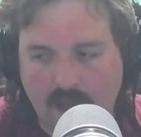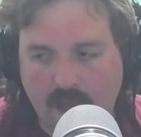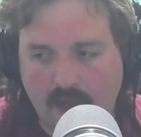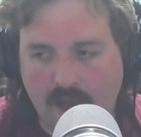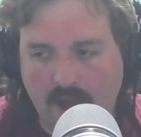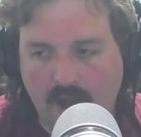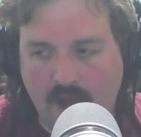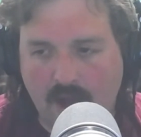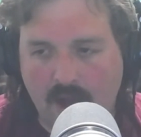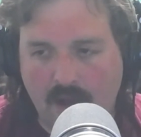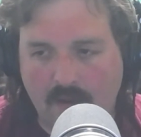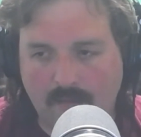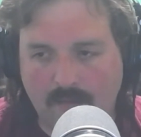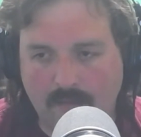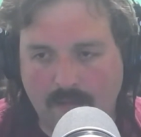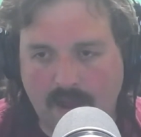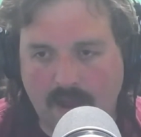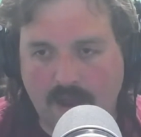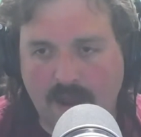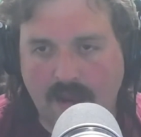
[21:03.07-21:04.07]
And
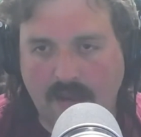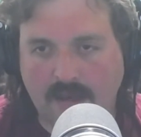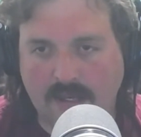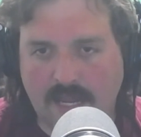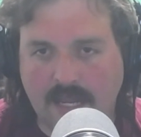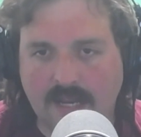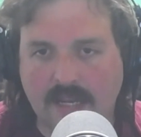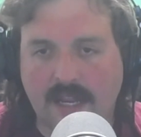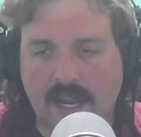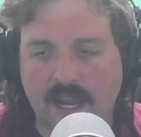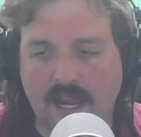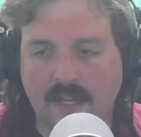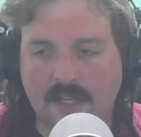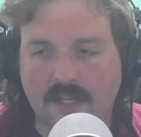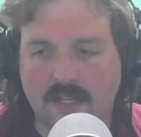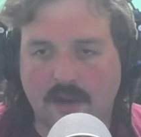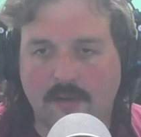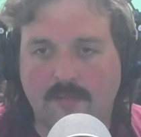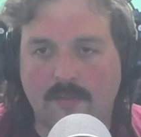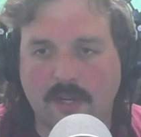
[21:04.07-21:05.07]
I dedicate
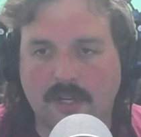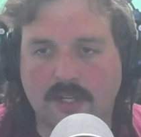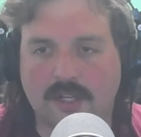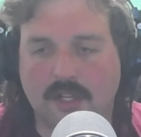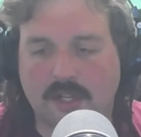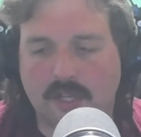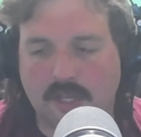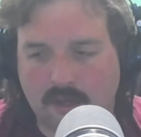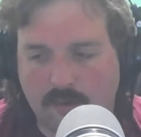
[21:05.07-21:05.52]
so much to the